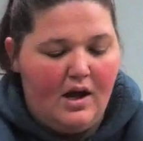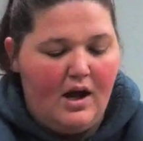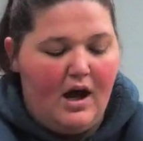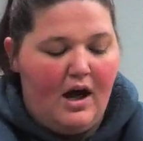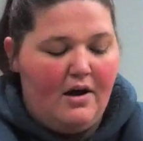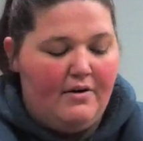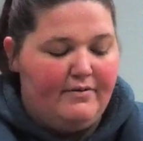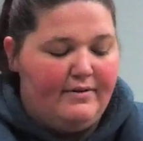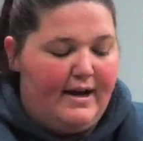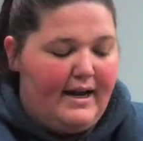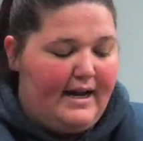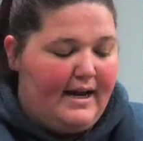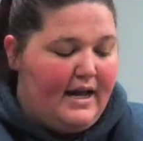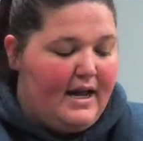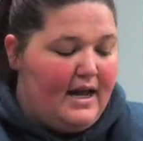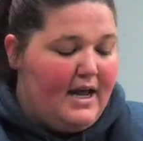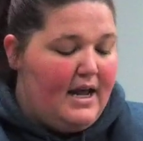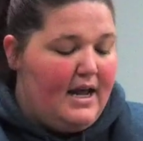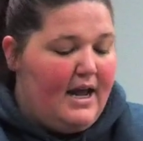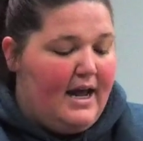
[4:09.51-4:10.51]
All right,
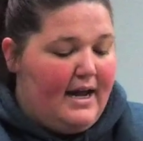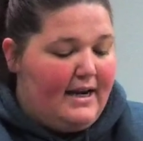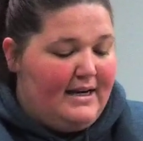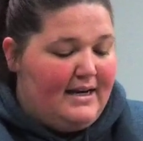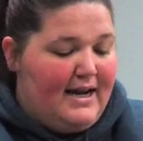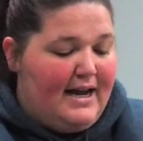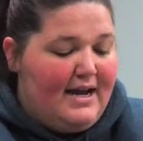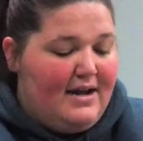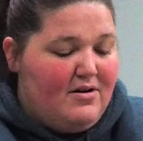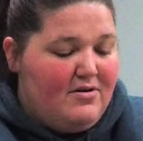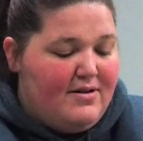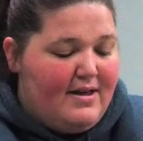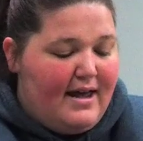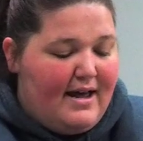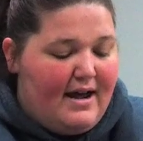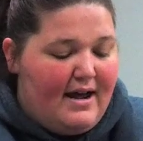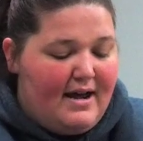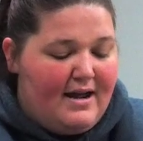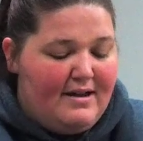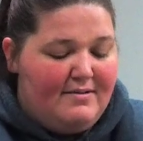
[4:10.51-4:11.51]
and now
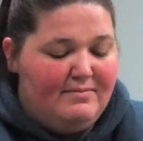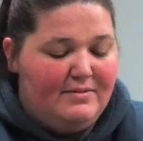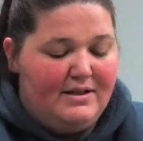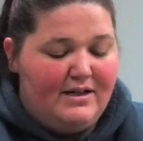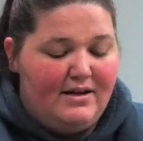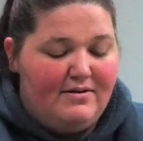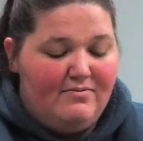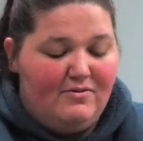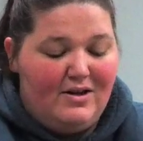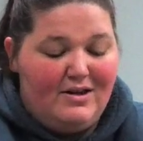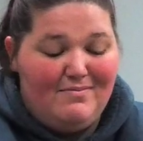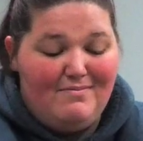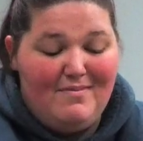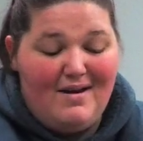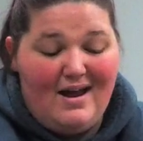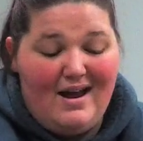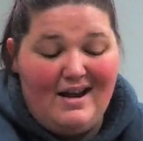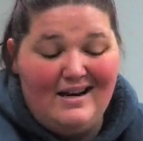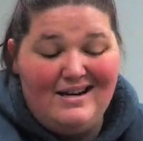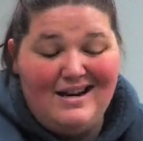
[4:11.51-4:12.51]
that I'm done with
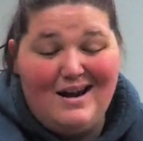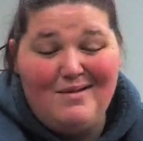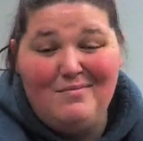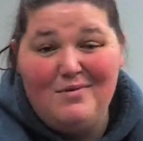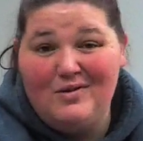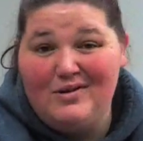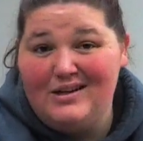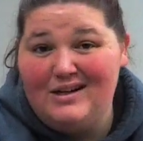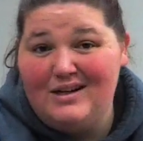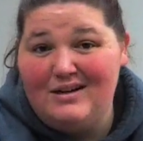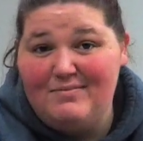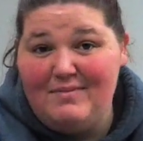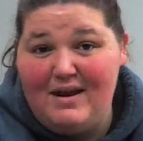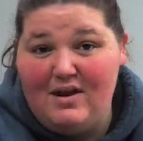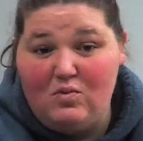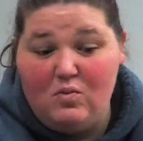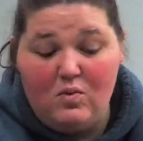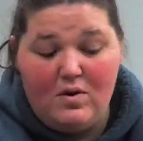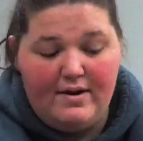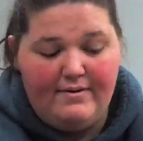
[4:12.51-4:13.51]
mine, I'm only going to
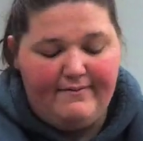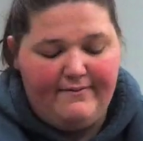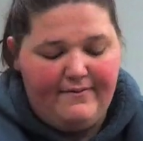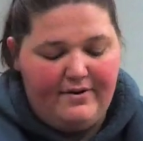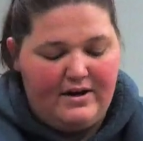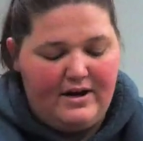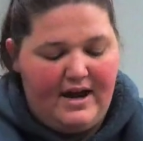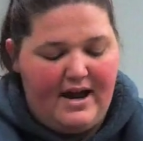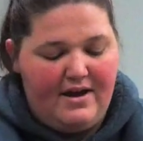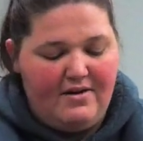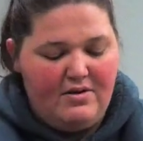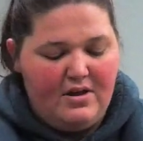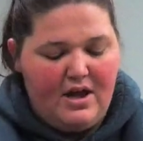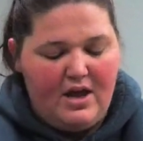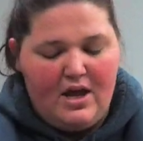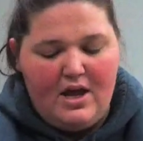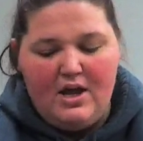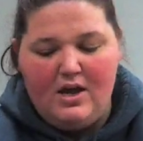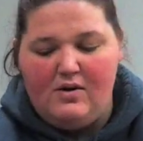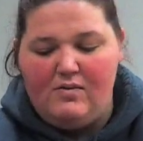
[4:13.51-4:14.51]
make one for now.
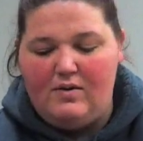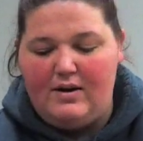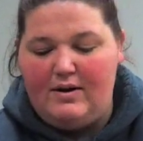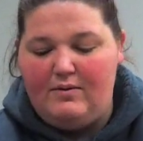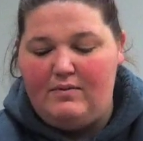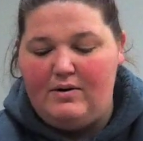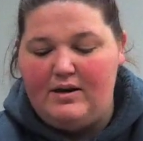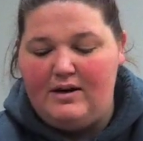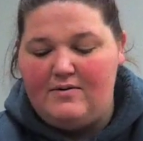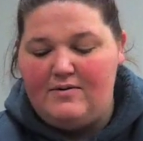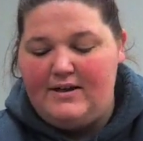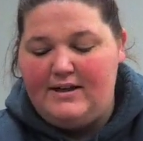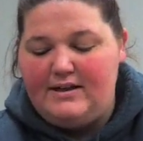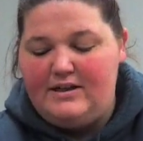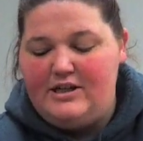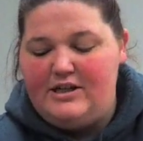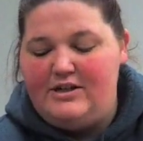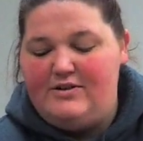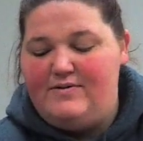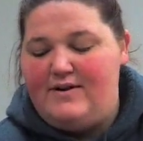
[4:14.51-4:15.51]
What we're going
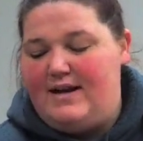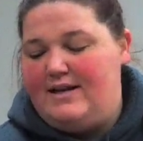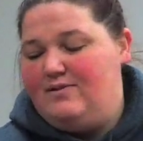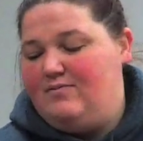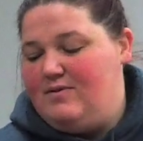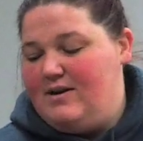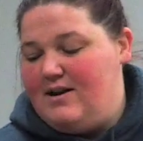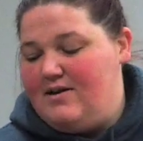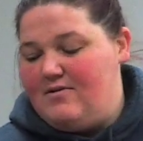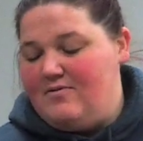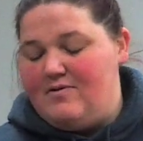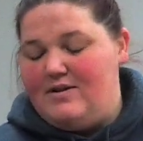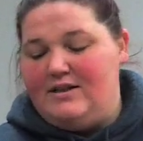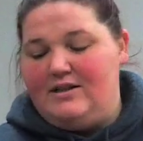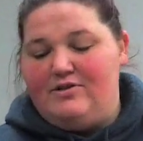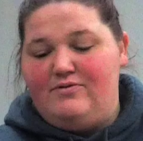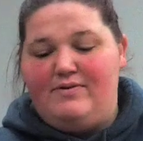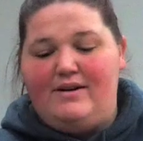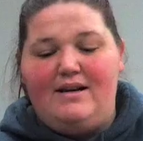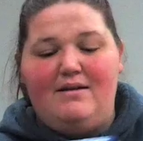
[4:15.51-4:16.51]
to do is we are
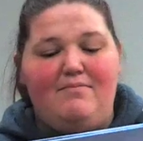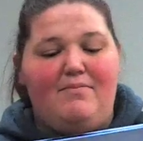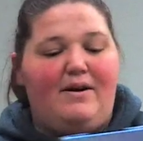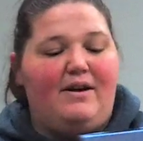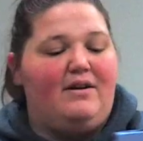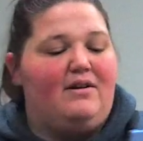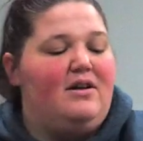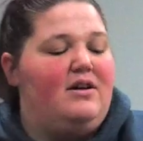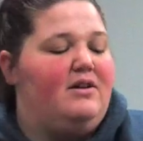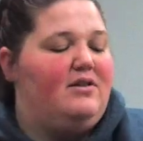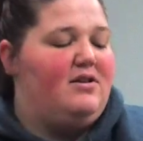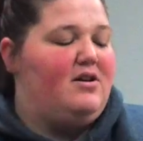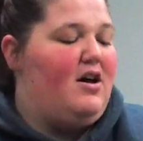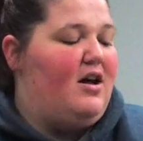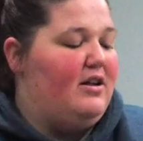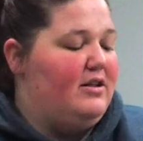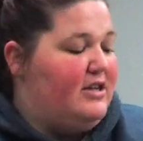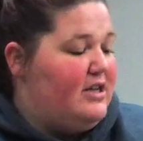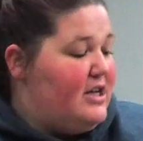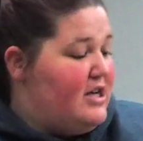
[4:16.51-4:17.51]
going to read a book
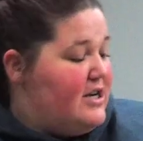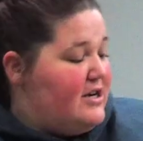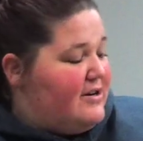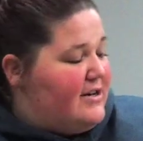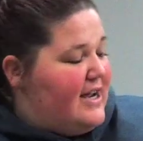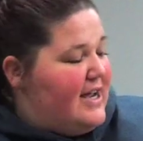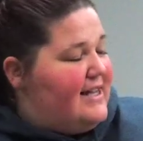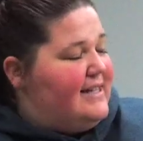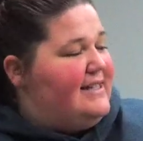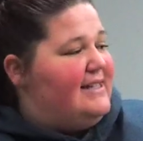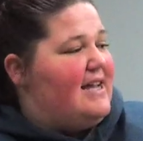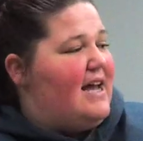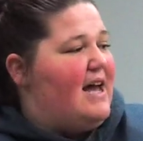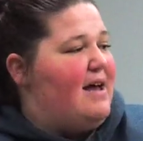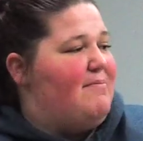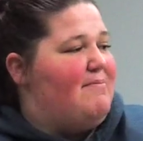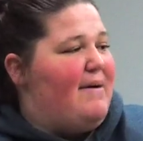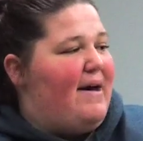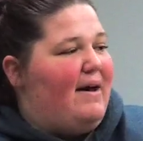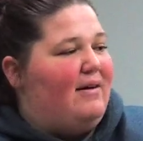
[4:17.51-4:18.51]
called Curious
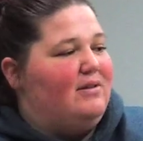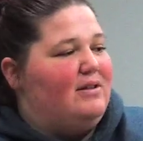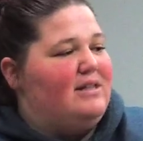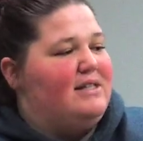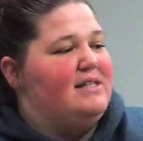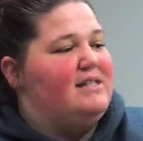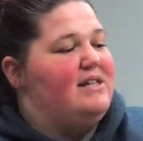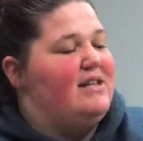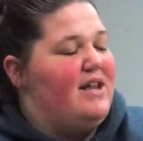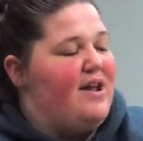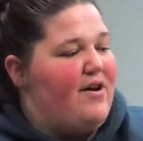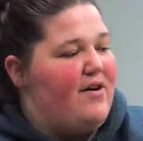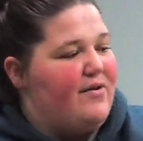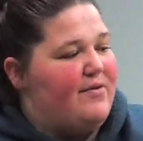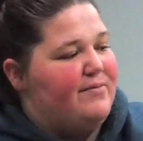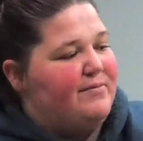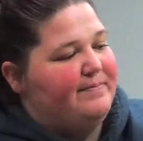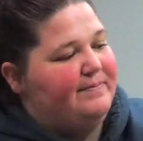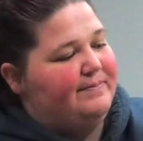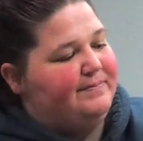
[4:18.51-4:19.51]
About Snow.